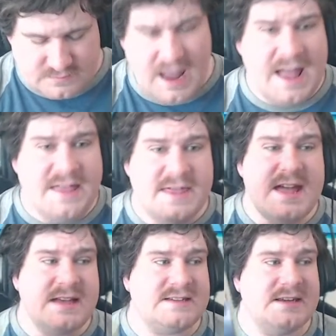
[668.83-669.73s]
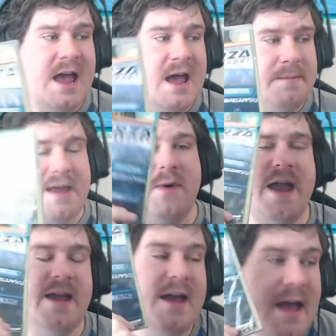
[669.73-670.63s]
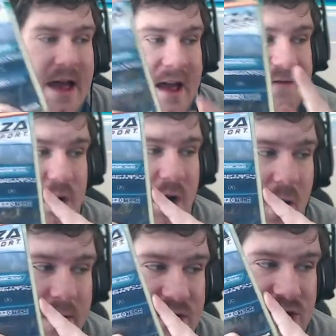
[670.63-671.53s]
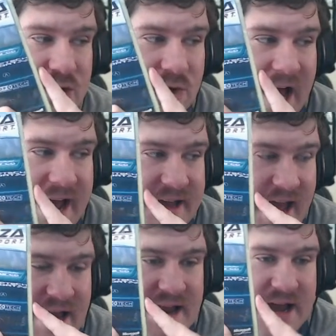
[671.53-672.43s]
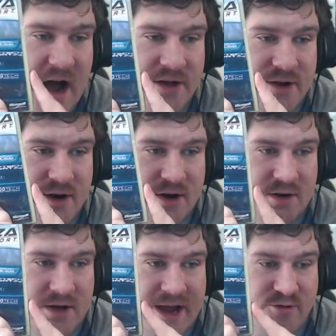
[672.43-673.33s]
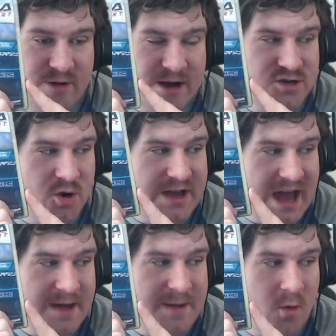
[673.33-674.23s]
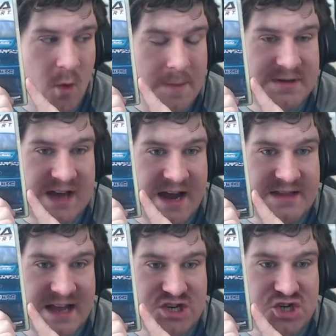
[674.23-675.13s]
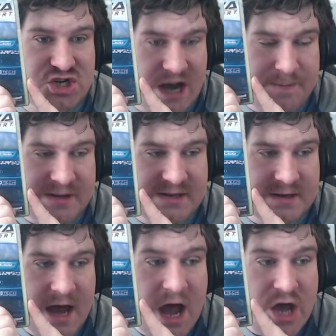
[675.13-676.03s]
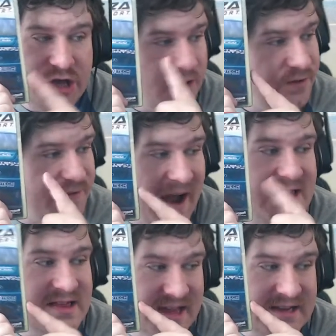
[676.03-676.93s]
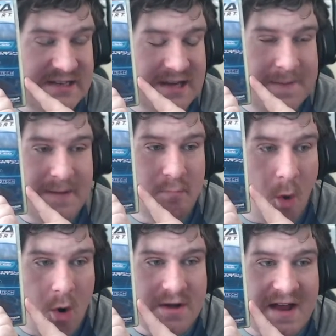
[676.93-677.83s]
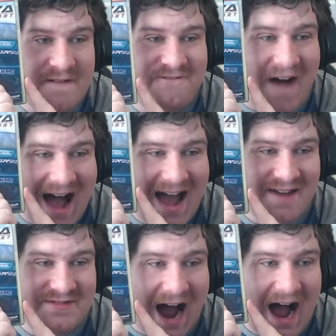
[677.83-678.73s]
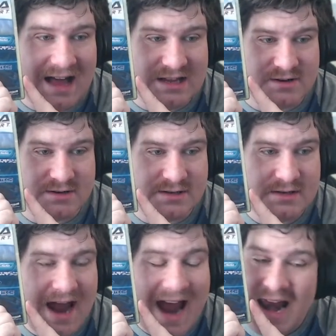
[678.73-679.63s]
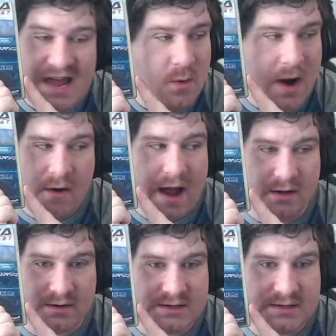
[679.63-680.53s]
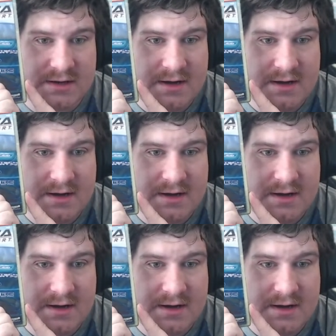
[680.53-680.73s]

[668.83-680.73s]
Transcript: And this, by the way, if you go into like any other like retro gaming website that ships, you'll find this to be more than $5 anywhere else.